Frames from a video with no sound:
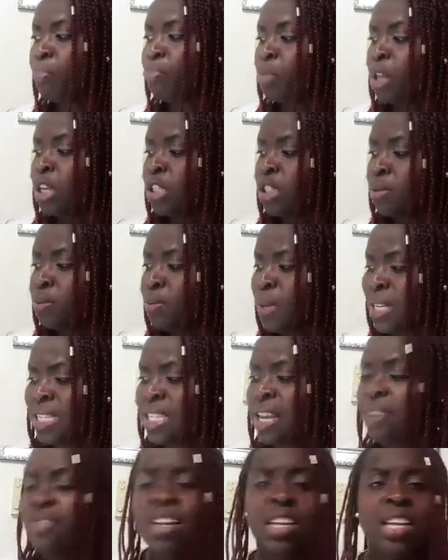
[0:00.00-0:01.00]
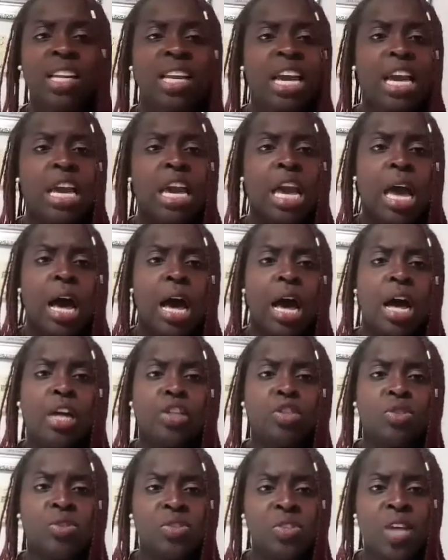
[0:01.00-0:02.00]
specifically
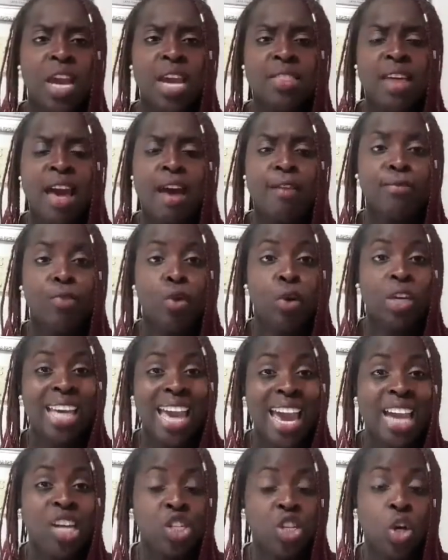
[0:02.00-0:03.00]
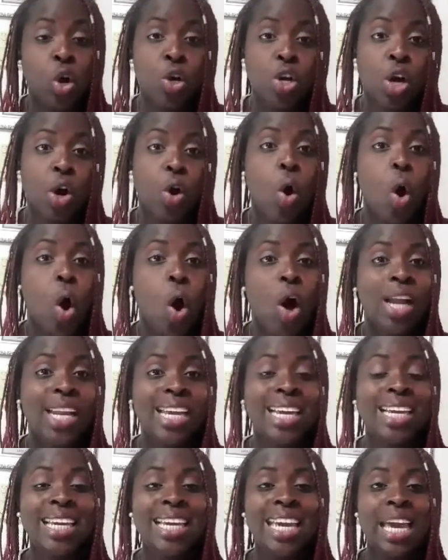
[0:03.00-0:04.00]
to say that vocation or your
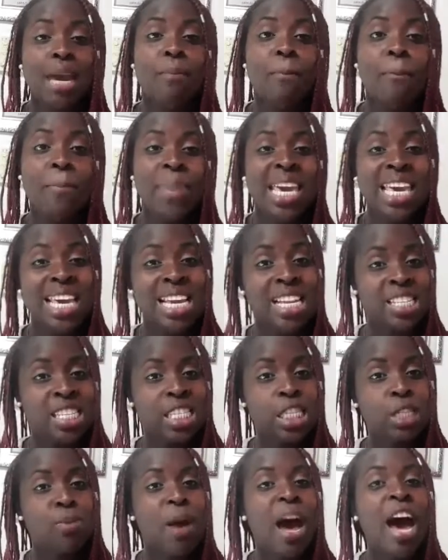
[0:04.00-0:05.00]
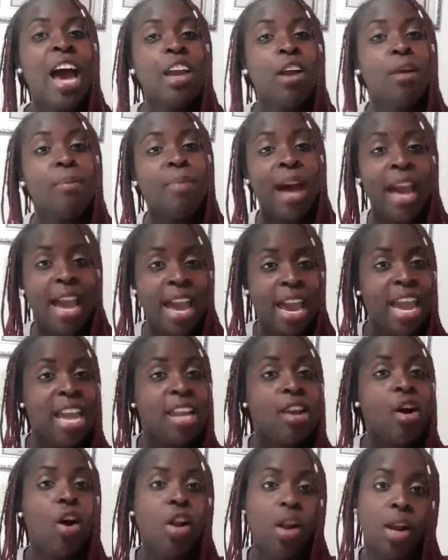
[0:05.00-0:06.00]
calling can be inspired by
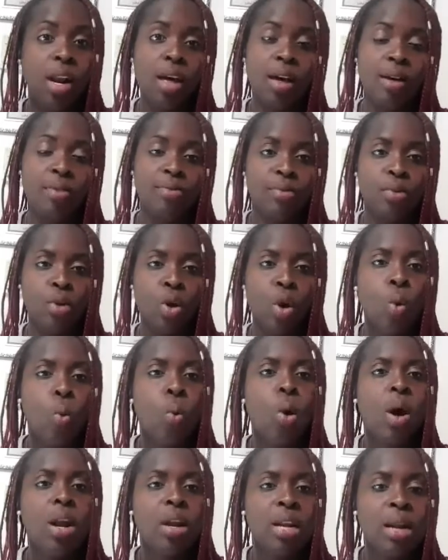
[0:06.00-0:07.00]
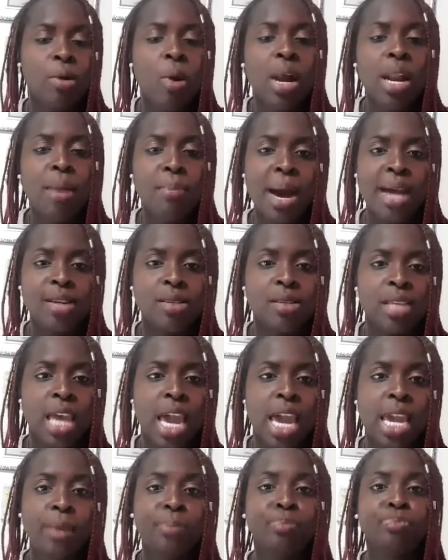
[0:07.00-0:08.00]
hate or love. What am I
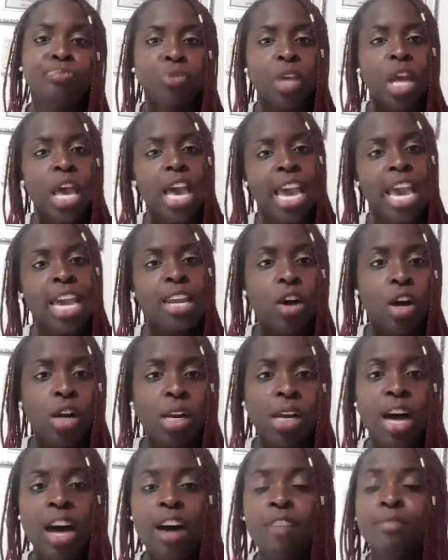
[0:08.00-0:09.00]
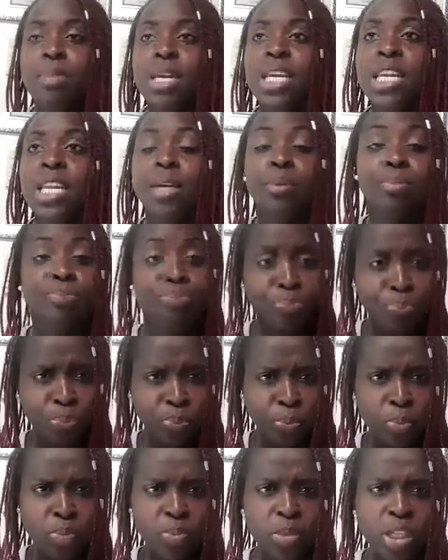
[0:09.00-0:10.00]
saying? Hate or love, meaning
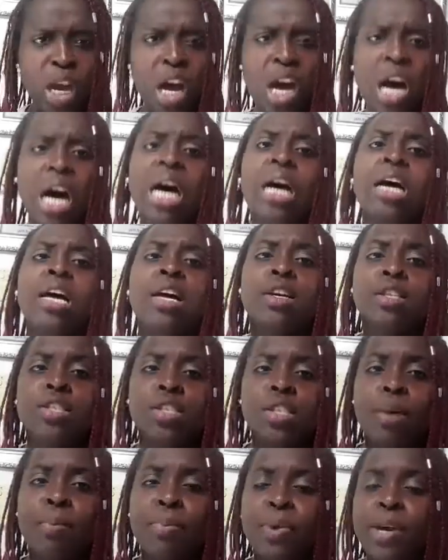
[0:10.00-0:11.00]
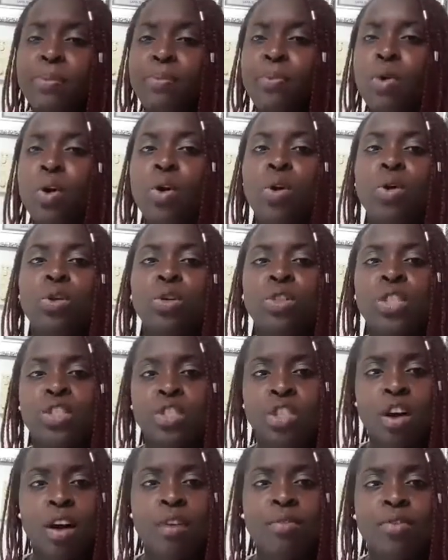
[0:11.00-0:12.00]
some people
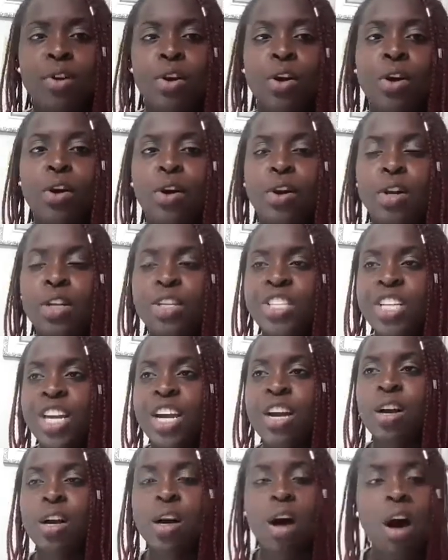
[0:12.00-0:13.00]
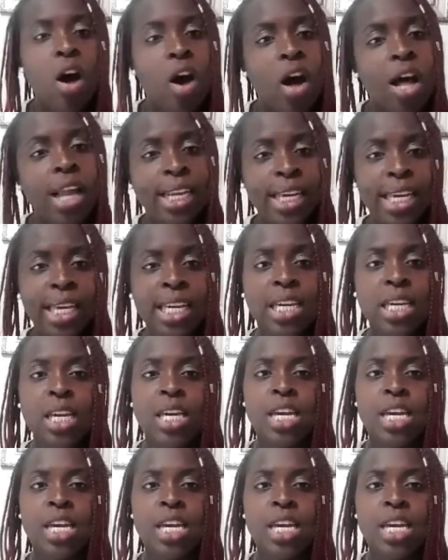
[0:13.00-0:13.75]
discover their calling,